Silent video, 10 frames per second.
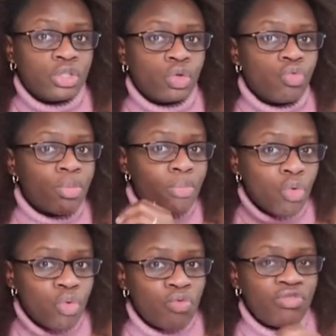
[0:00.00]
So
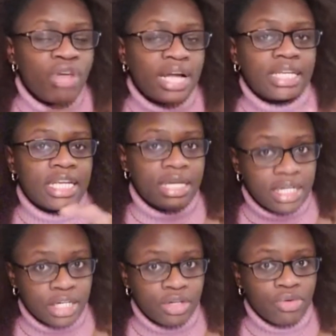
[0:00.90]
remove that
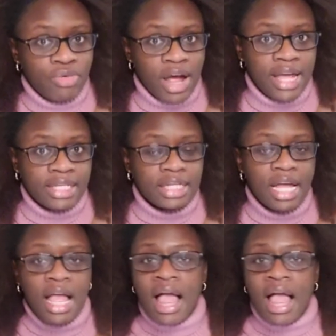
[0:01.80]
hair, right?